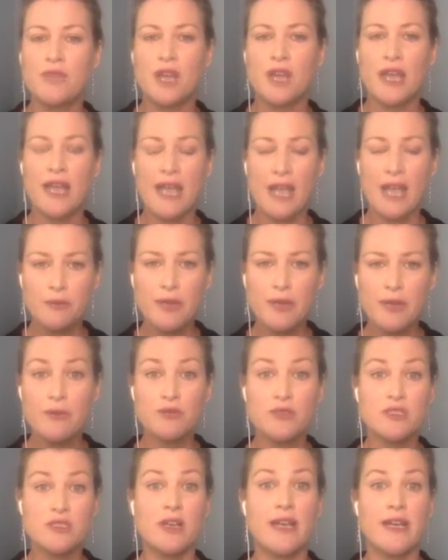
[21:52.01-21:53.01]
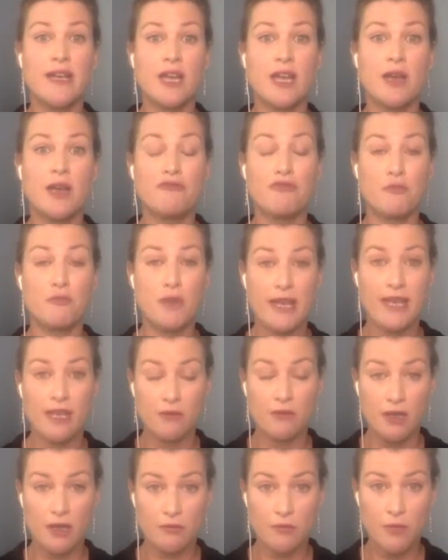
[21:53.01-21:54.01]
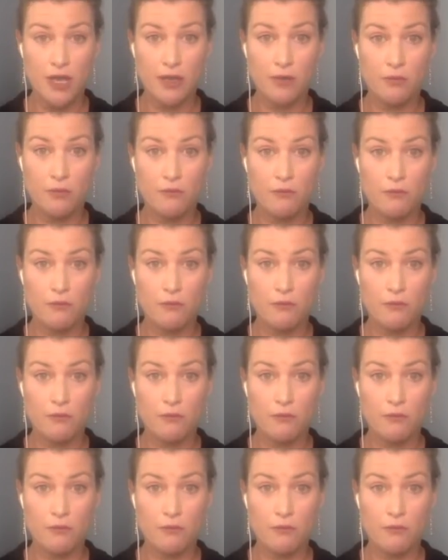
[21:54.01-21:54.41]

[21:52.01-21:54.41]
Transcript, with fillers: I had people sign up for my my